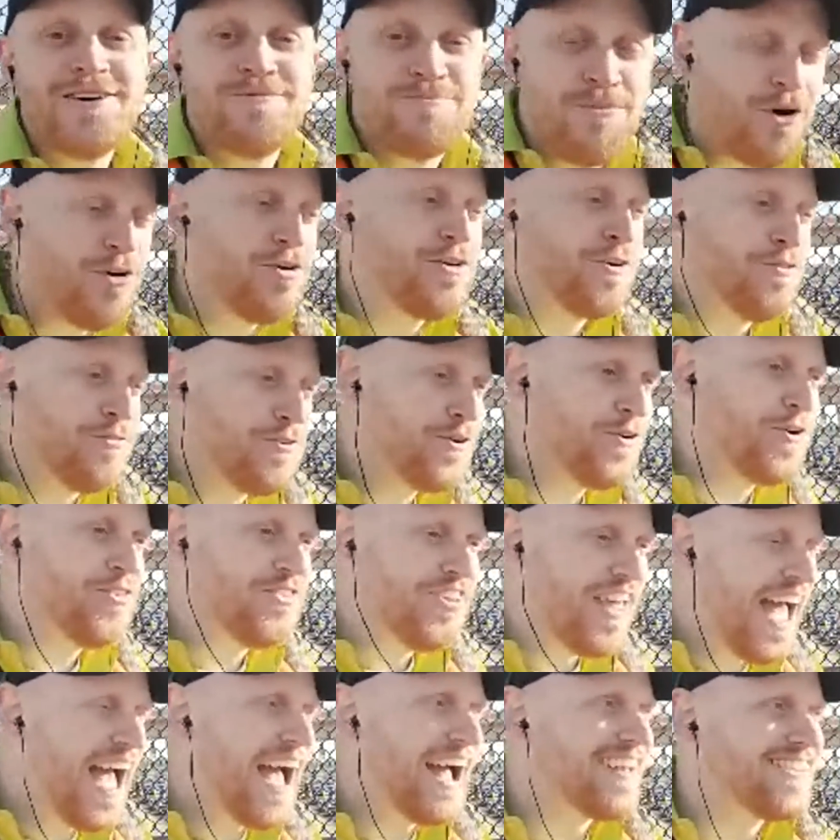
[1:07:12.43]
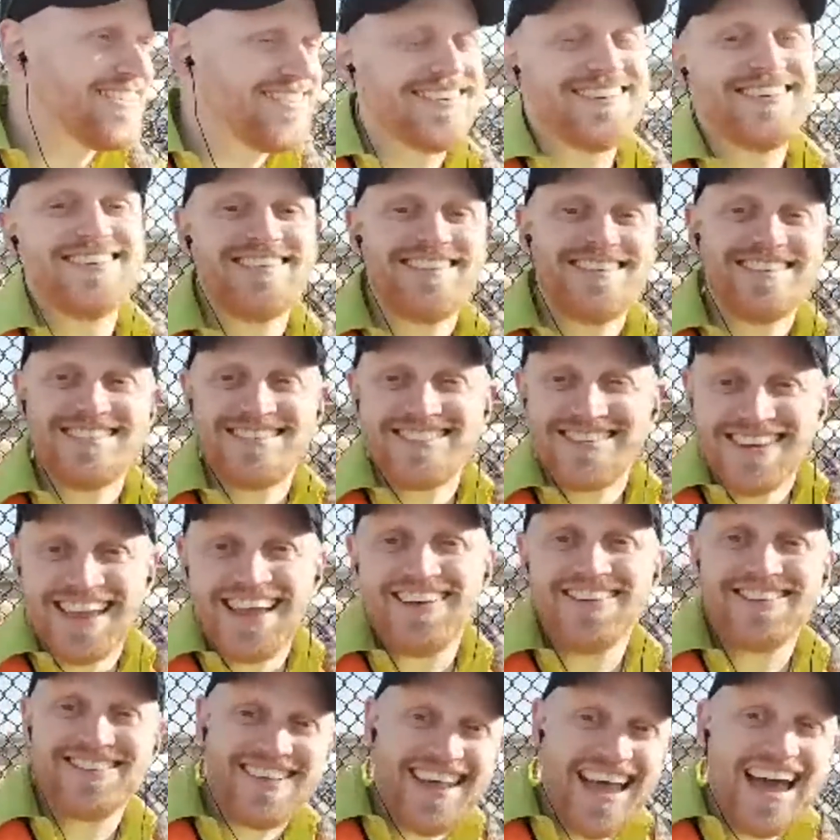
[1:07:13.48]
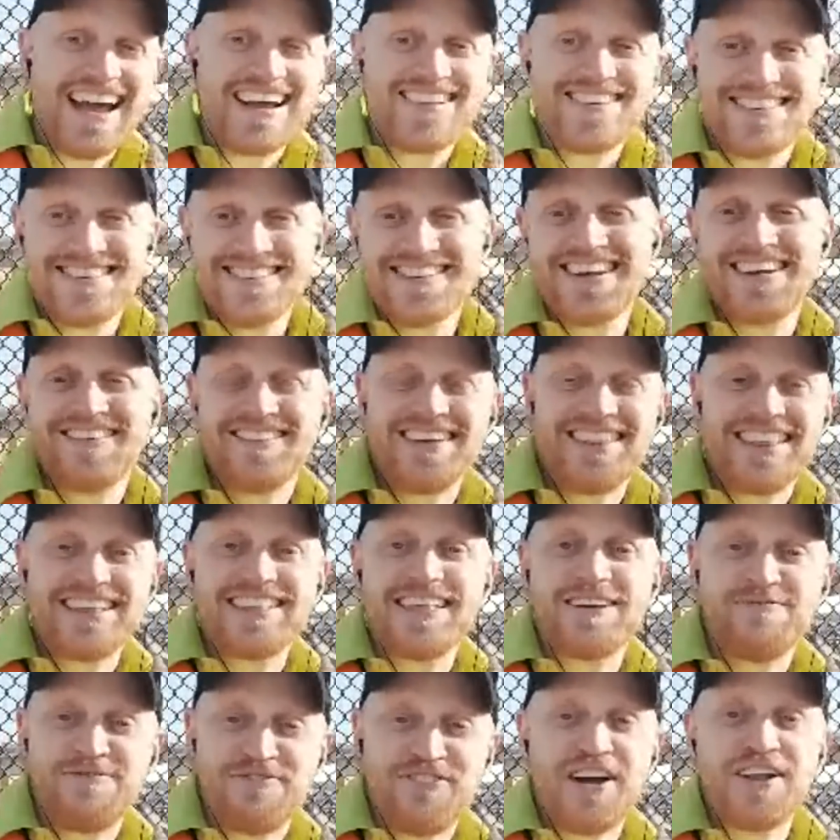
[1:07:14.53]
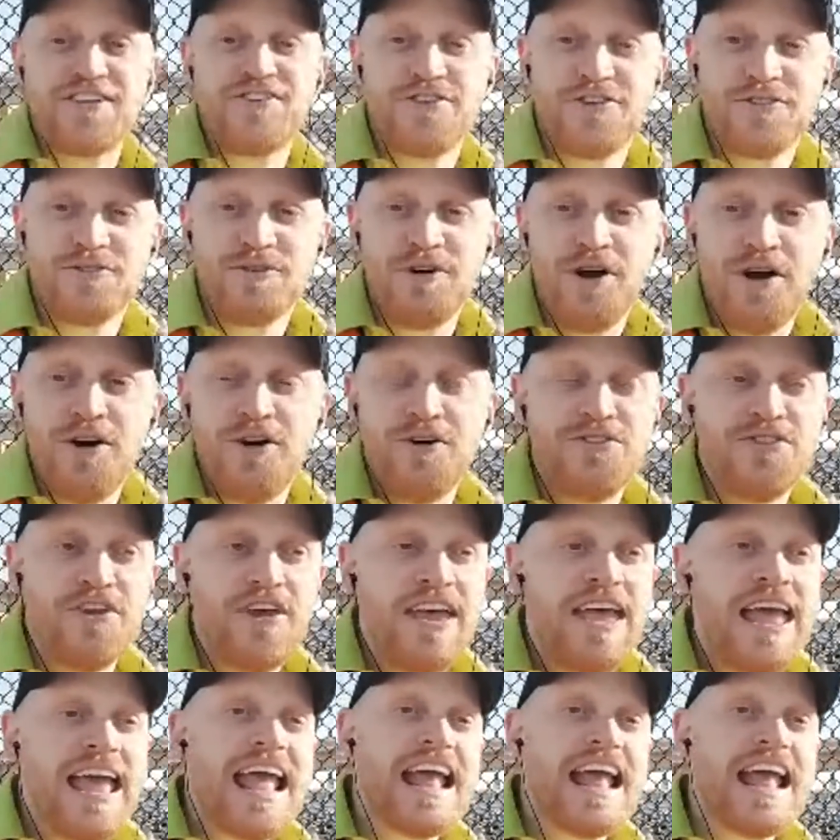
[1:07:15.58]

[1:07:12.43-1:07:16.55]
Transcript: motor fuel taxes and sales taxes and everything that funds the roads.